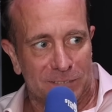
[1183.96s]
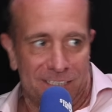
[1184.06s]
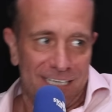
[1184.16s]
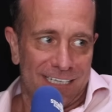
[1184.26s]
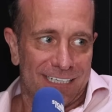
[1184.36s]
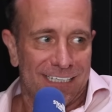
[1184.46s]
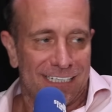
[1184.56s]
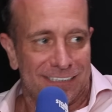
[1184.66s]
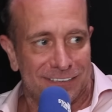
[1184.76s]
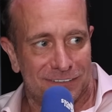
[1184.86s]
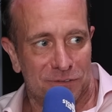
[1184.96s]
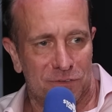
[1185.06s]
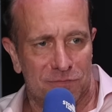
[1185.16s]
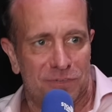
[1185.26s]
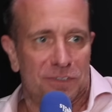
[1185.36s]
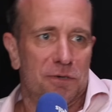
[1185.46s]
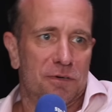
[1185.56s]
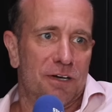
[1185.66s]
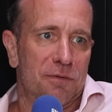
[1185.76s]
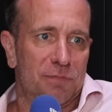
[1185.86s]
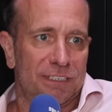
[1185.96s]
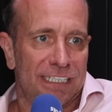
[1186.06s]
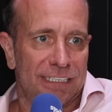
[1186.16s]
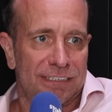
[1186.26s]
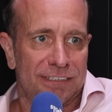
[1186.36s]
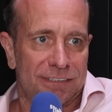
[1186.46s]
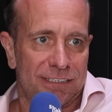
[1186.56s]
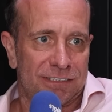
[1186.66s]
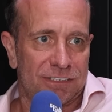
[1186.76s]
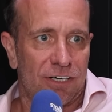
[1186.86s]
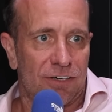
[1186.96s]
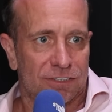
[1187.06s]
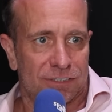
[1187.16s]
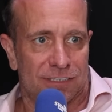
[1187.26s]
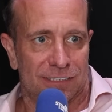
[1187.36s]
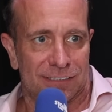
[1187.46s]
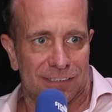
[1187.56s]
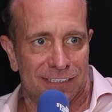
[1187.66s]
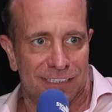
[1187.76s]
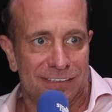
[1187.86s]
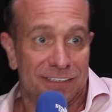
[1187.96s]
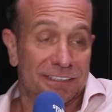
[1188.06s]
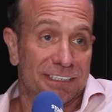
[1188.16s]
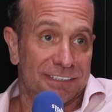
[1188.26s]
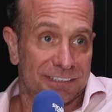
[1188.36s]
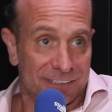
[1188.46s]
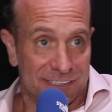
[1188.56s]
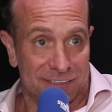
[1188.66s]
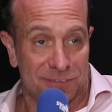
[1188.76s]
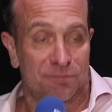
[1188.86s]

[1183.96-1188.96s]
you Yeah, and Eddie's sort of got to go and protect his charge and his decisions, I guess.